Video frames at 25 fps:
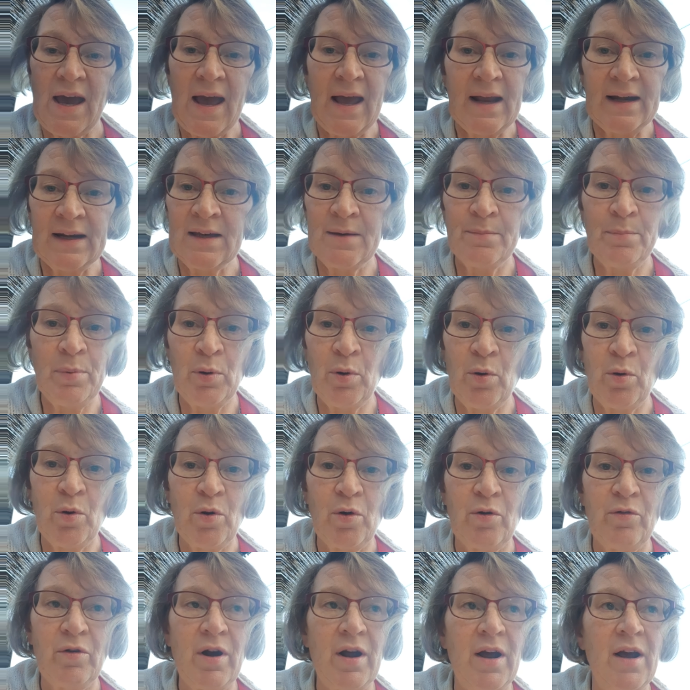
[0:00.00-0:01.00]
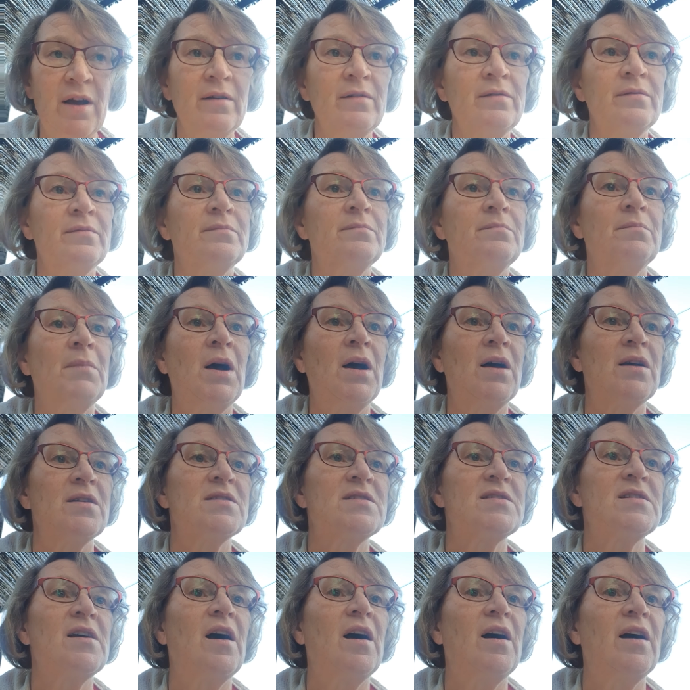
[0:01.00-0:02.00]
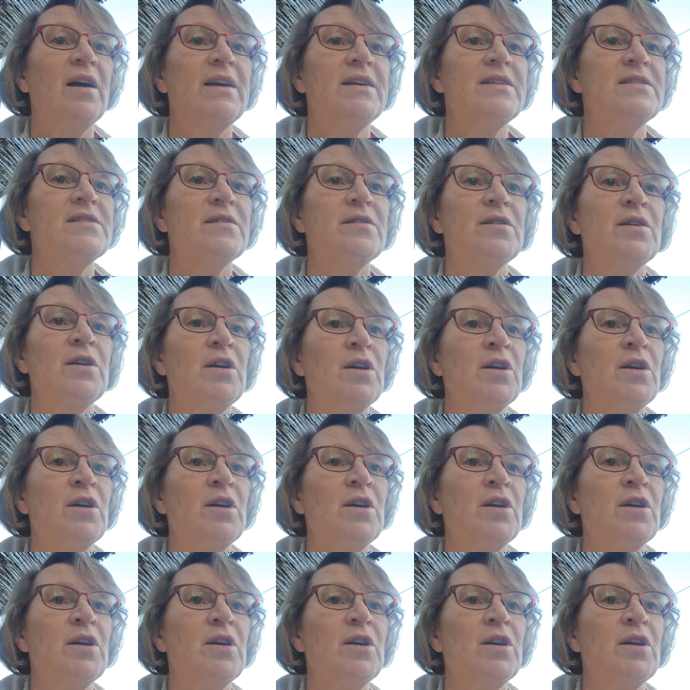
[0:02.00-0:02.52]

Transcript: any poorer? Ma sighed.